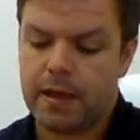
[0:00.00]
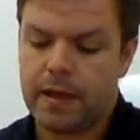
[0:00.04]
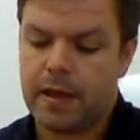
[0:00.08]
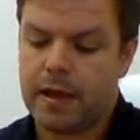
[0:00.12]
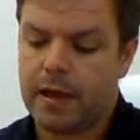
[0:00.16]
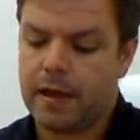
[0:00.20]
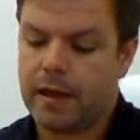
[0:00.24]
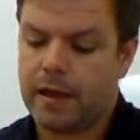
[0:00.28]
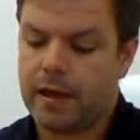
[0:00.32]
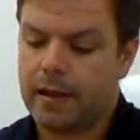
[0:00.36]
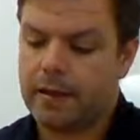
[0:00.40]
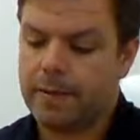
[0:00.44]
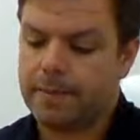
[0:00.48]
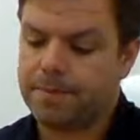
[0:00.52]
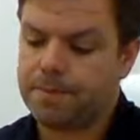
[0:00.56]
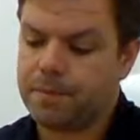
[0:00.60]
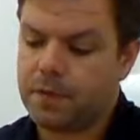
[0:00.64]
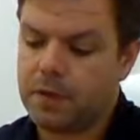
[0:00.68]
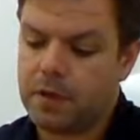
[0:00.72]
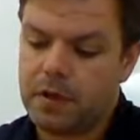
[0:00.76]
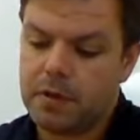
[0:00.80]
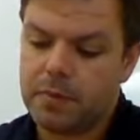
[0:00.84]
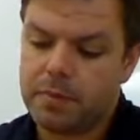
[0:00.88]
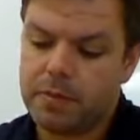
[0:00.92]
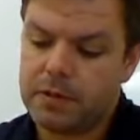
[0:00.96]

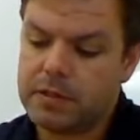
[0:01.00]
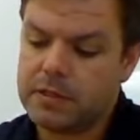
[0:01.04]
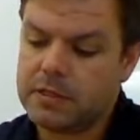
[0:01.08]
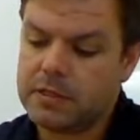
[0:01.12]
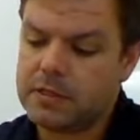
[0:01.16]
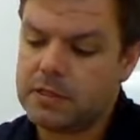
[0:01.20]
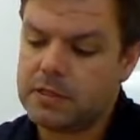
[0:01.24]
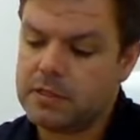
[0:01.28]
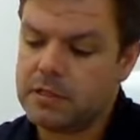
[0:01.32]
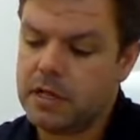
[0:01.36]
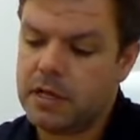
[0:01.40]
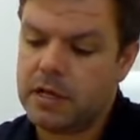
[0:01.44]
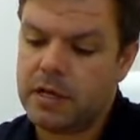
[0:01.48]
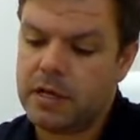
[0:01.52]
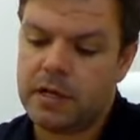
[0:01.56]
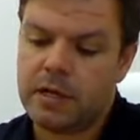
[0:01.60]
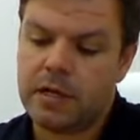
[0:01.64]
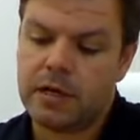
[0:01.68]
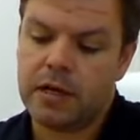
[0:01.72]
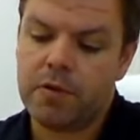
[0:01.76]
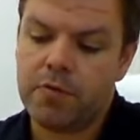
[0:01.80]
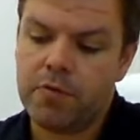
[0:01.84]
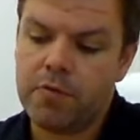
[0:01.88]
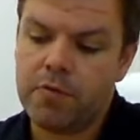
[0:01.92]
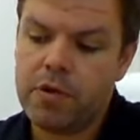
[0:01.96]
But this is
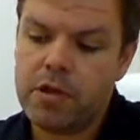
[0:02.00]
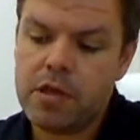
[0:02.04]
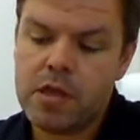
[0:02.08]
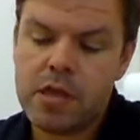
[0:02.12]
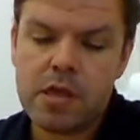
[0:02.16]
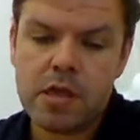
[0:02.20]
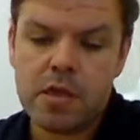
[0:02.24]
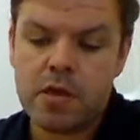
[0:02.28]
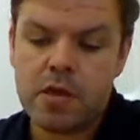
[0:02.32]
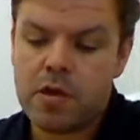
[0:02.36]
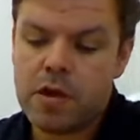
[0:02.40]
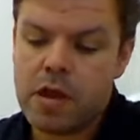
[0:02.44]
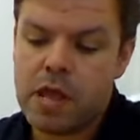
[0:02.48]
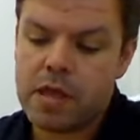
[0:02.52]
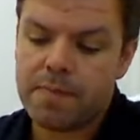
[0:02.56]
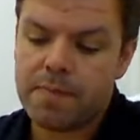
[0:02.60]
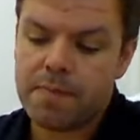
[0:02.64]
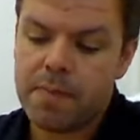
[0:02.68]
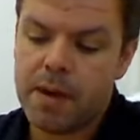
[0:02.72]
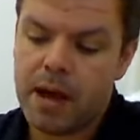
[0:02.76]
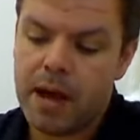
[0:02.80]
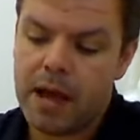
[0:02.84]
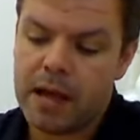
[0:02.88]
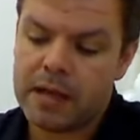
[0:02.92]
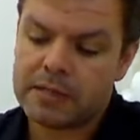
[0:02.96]
a really unique
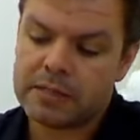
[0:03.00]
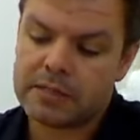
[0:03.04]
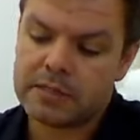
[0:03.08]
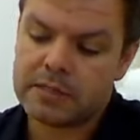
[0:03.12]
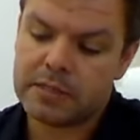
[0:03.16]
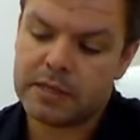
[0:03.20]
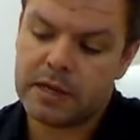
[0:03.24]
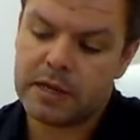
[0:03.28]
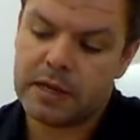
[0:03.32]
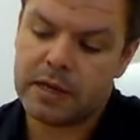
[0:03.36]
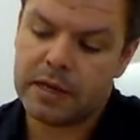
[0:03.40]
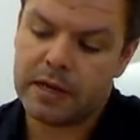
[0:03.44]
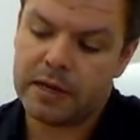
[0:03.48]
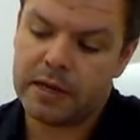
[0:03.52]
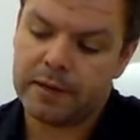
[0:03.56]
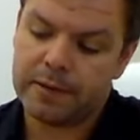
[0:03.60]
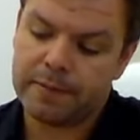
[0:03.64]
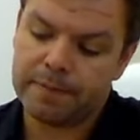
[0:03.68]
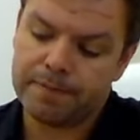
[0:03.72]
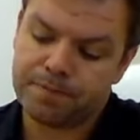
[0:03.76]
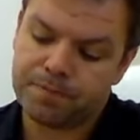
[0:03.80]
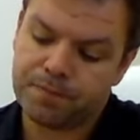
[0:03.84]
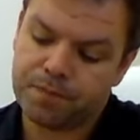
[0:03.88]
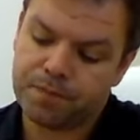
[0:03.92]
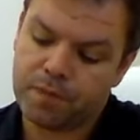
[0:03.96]
mask,
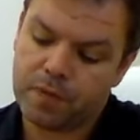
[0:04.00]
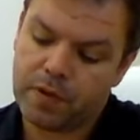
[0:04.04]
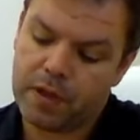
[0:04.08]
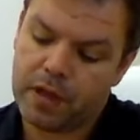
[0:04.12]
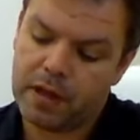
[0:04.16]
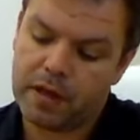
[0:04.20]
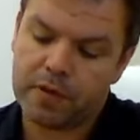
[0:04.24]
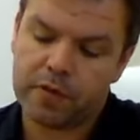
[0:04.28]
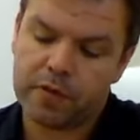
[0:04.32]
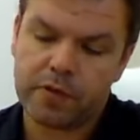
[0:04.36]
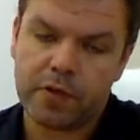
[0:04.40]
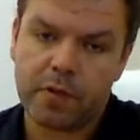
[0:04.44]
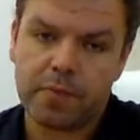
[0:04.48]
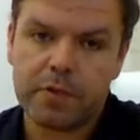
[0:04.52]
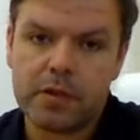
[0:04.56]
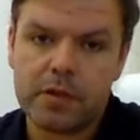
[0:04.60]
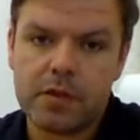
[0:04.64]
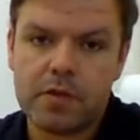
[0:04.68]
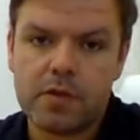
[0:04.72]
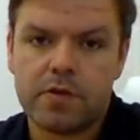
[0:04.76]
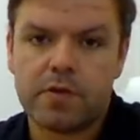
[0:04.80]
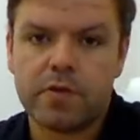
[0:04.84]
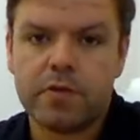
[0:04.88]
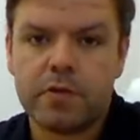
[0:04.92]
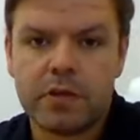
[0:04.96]
and it's something
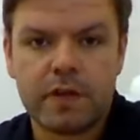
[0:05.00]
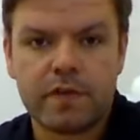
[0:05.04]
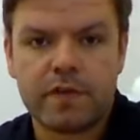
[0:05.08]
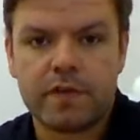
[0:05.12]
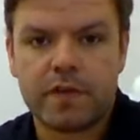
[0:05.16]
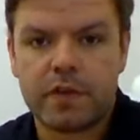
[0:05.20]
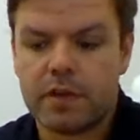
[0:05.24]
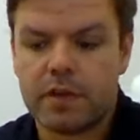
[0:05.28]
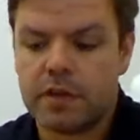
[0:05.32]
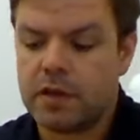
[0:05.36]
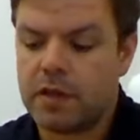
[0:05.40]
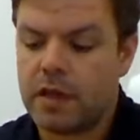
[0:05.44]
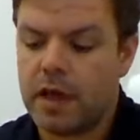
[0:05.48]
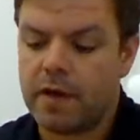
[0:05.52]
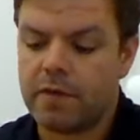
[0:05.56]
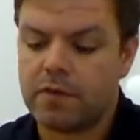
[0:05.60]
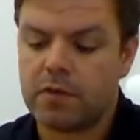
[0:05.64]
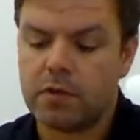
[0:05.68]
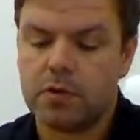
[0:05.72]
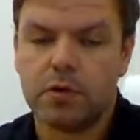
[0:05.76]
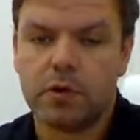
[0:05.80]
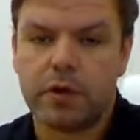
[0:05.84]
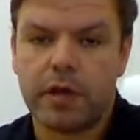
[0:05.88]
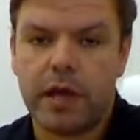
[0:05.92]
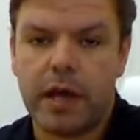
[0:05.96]
you should definitely have a
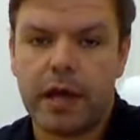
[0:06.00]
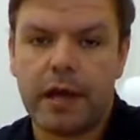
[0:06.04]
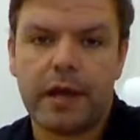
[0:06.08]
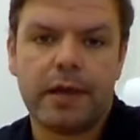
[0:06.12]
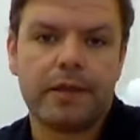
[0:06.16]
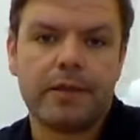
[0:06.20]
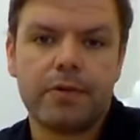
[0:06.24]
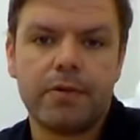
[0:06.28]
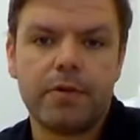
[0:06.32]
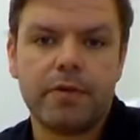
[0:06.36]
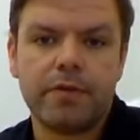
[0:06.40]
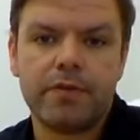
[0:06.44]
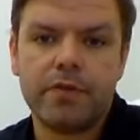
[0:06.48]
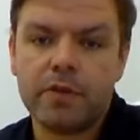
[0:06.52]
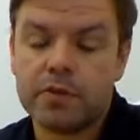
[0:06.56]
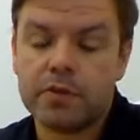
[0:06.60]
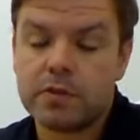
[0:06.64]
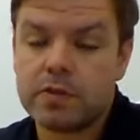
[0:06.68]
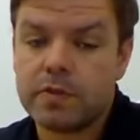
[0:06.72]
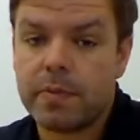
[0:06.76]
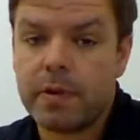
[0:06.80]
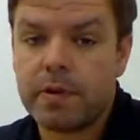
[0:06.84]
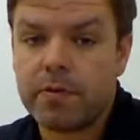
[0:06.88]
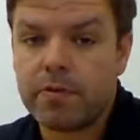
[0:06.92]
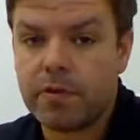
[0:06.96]
look at. The reviews
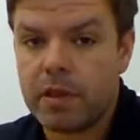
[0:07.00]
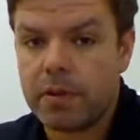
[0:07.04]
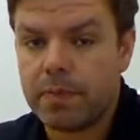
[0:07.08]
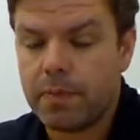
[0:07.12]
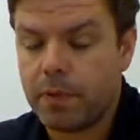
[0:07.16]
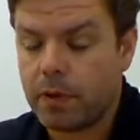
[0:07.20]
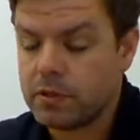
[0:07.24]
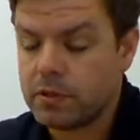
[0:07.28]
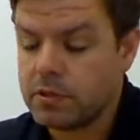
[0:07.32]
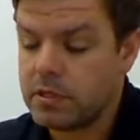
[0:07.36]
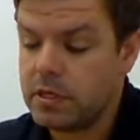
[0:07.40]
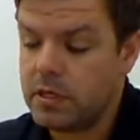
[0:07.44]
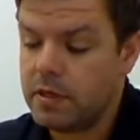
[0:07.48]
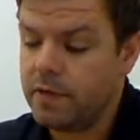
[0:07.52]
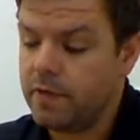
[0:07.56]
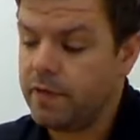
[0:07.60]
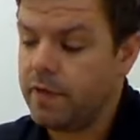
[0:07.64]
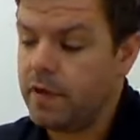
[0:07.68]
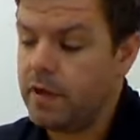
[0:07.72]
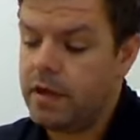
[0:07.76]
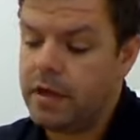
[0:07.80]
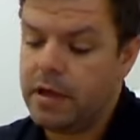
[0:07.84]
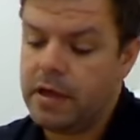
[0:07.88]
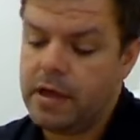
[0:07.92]
have been really positive.